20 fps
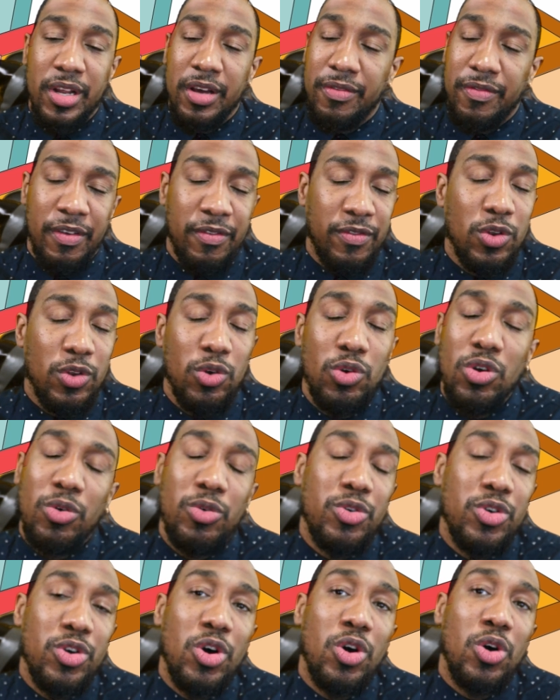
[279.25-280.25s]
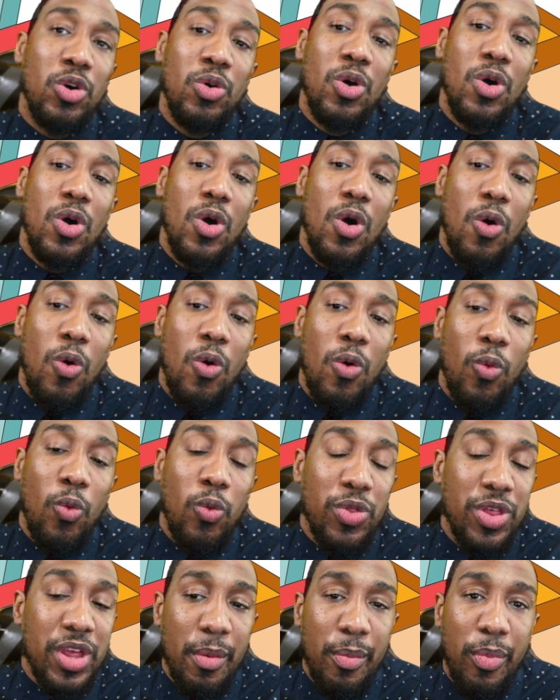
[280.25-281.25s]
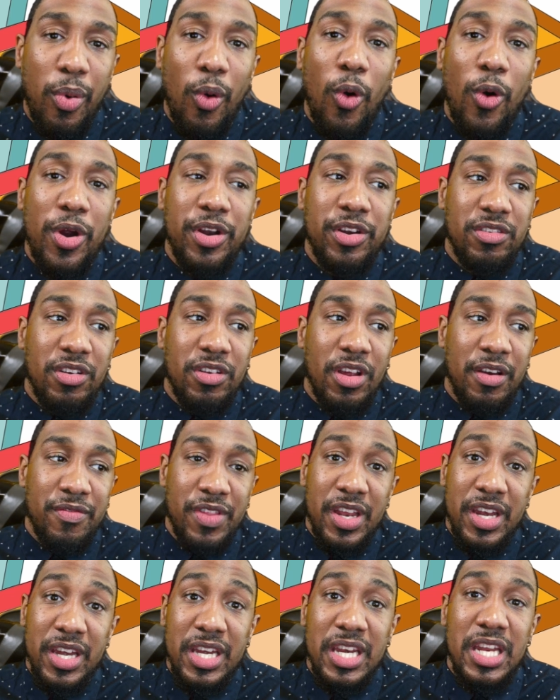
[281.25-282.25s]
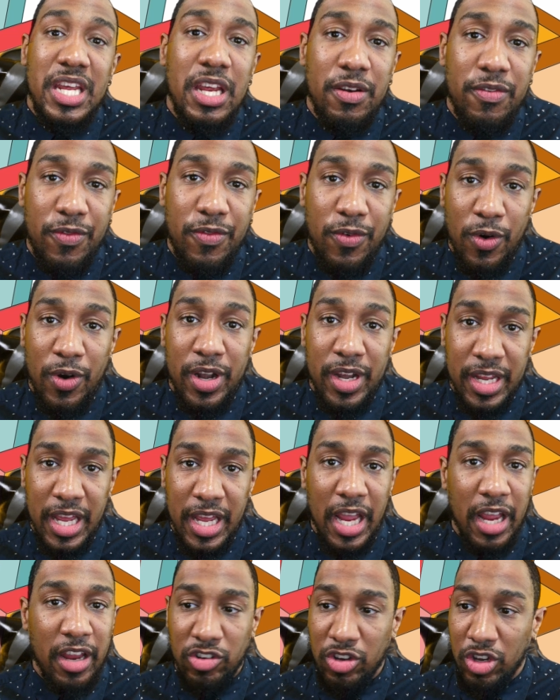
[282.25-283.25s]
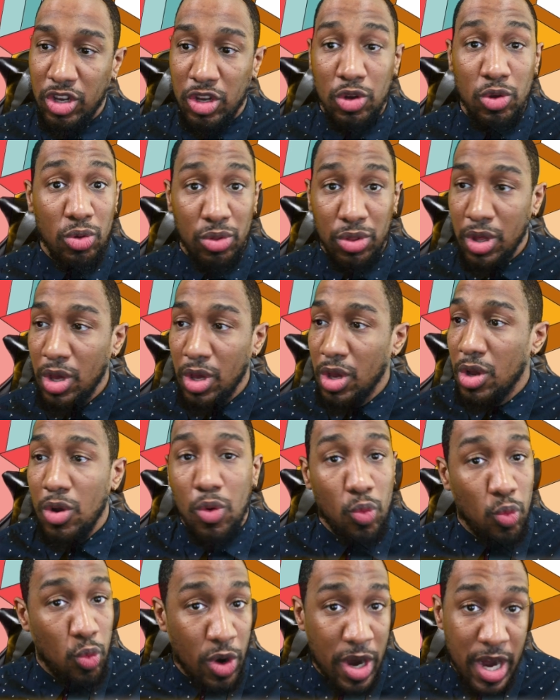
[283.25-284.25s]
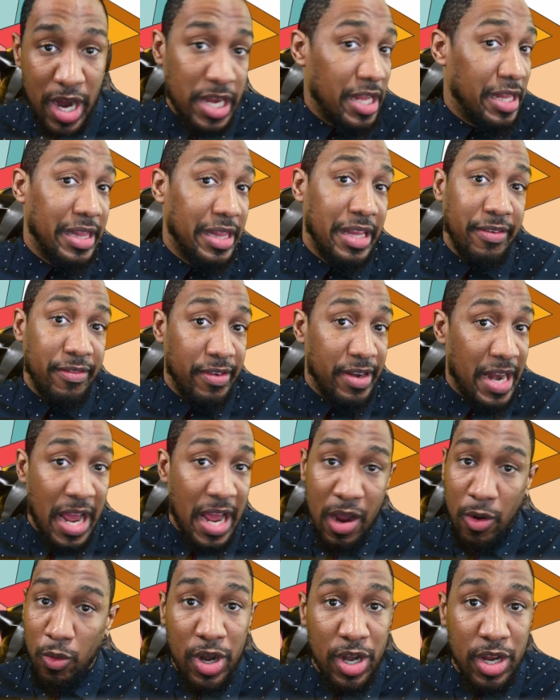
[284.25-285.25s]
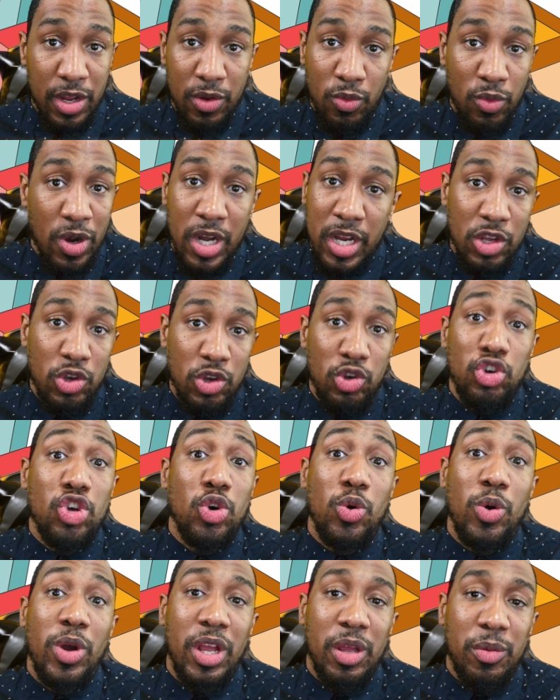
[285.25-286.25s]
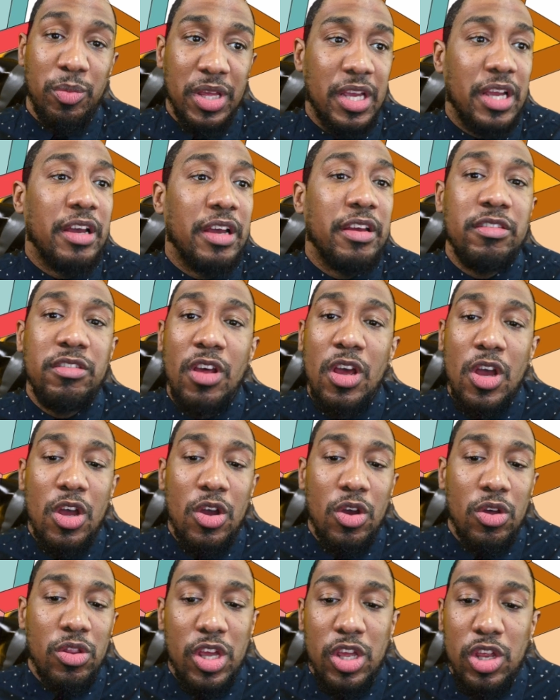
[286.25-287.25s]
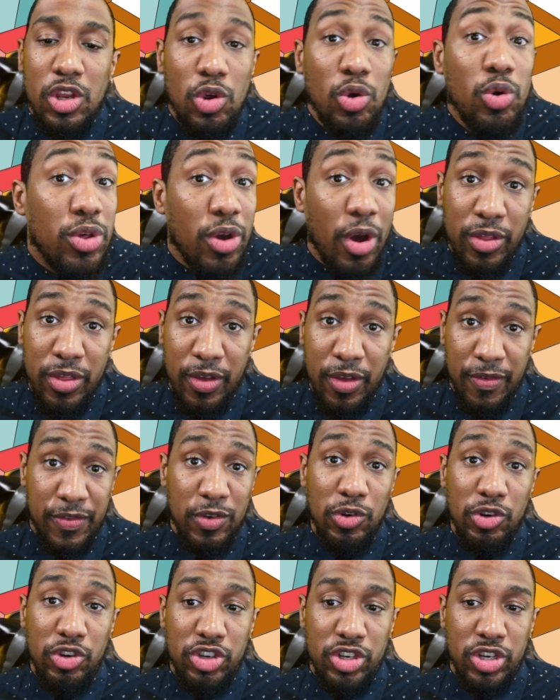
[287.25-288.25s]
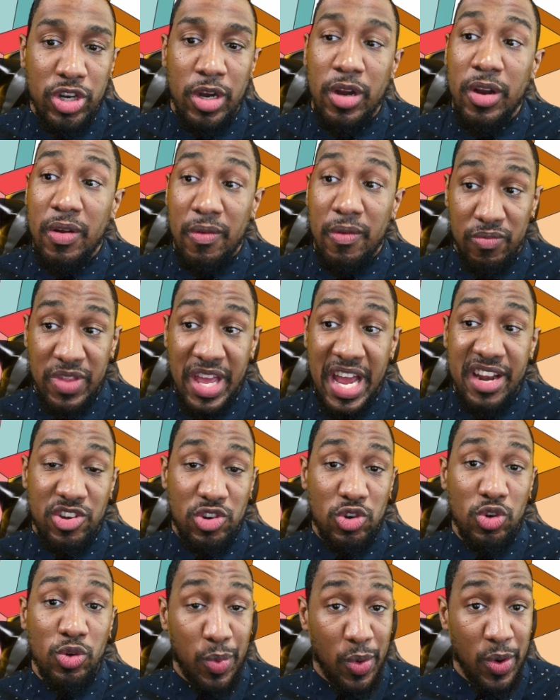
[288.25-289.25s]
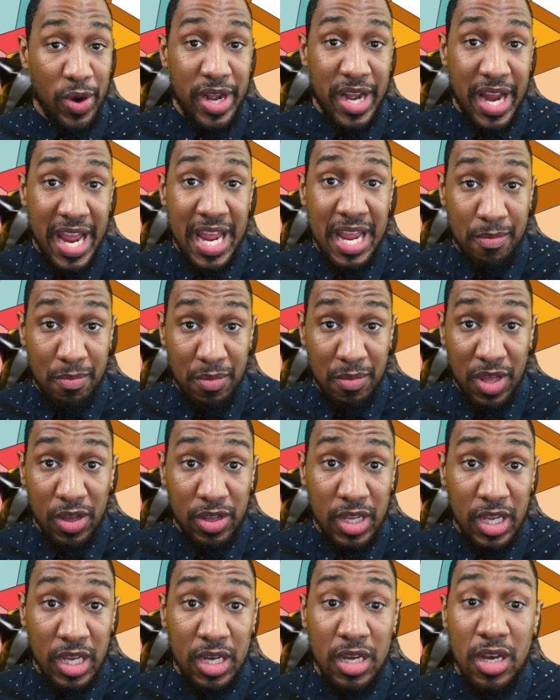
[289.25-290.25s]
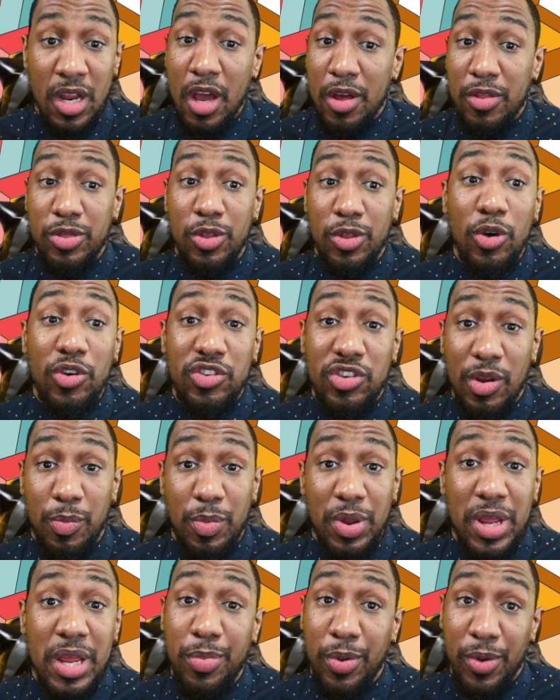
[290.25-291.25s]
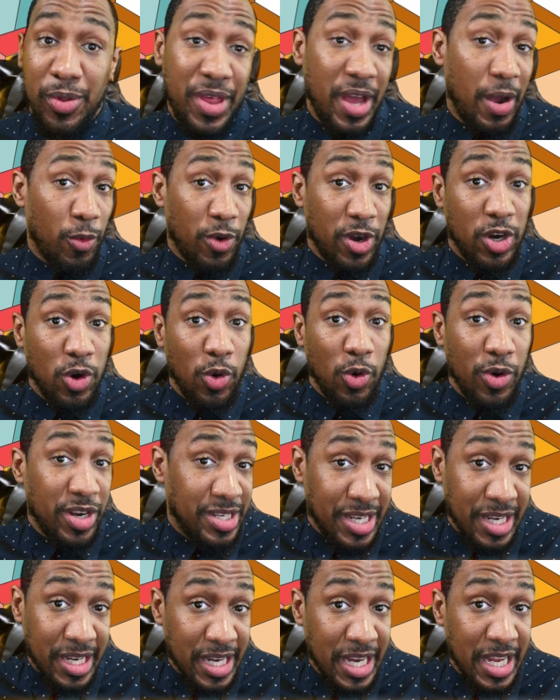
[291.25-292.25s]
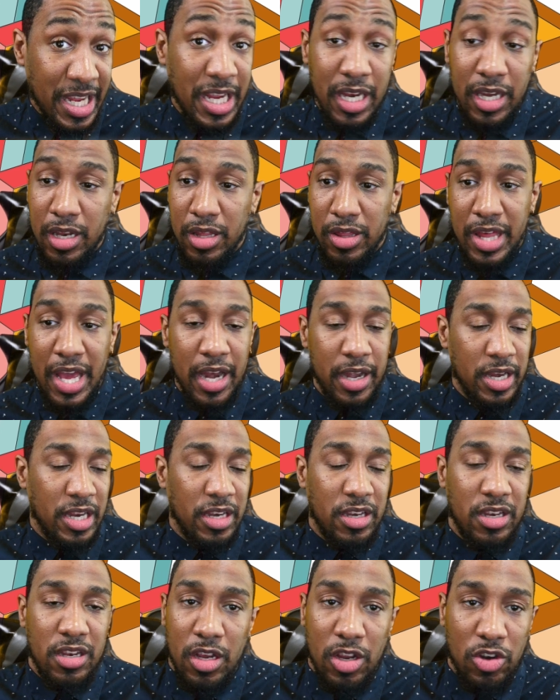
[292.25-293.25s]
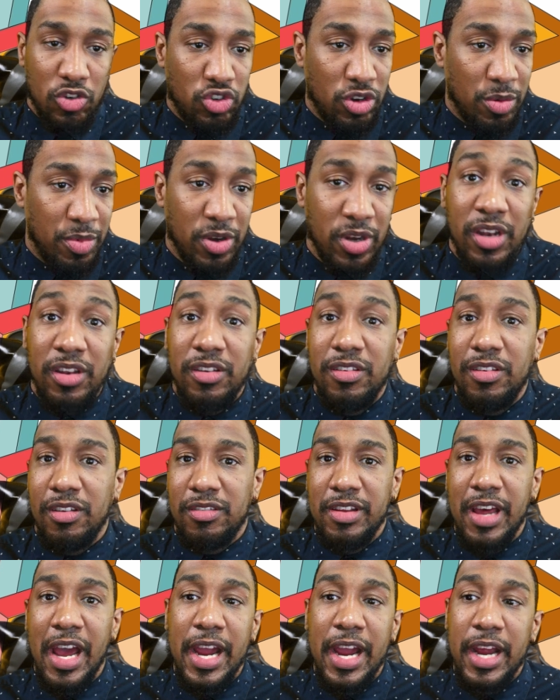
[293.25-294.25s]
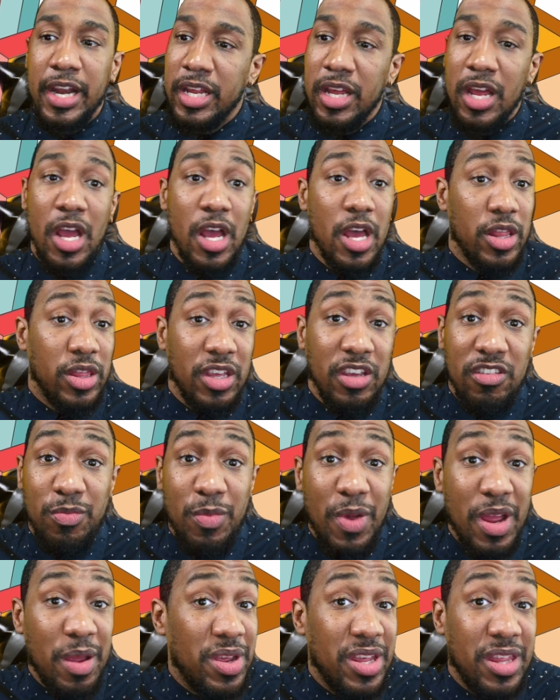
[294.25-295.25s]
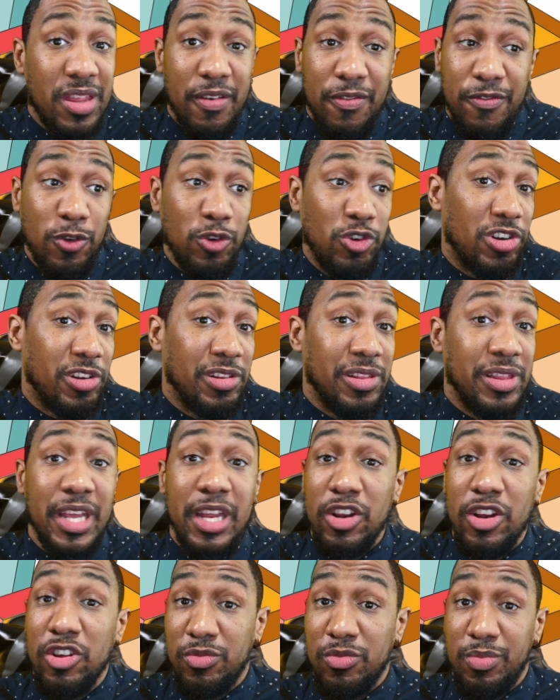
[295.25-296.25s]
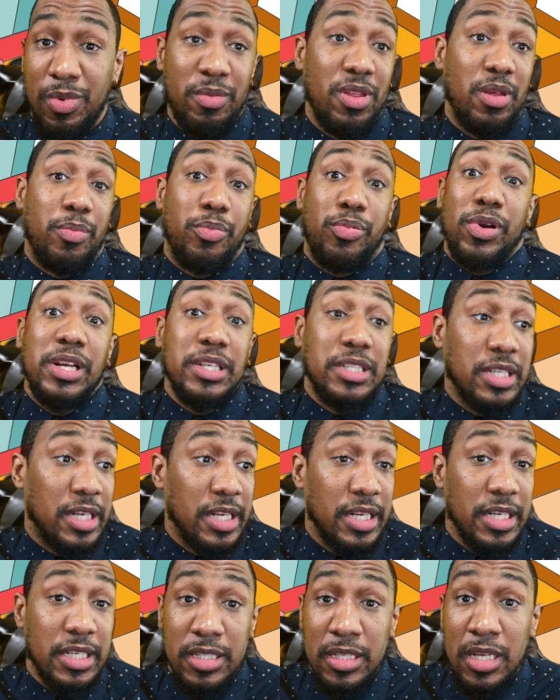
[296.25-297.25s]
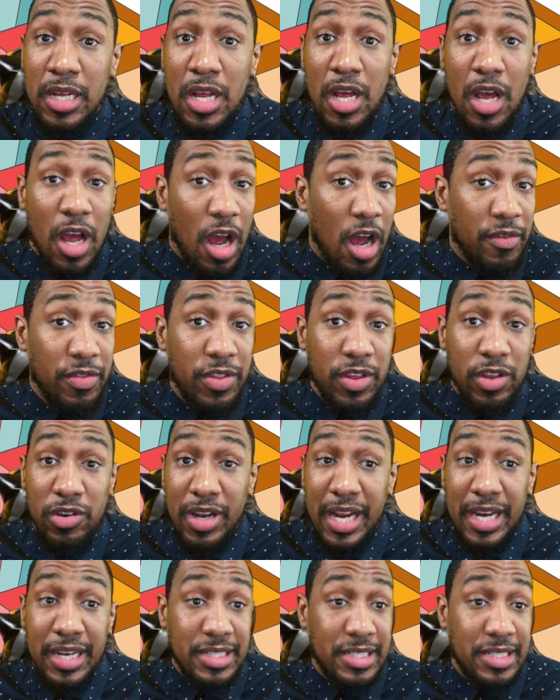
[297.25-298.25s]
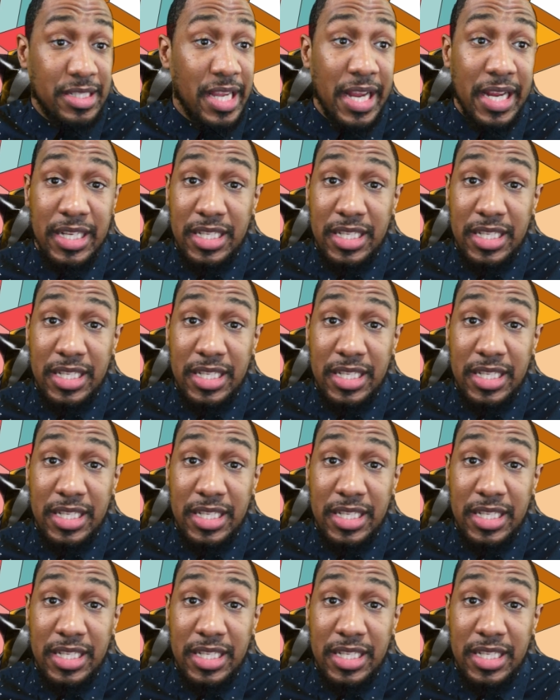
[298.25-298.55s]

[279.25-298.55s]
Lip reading: If you don't know the importance of the need for engaged youth, where are you living at? What are you doing? Because the youth are the future. That 2.8 million those are people that we're going to need, that need to contribute in society. These may be the future leaders, maybe the president of the United States.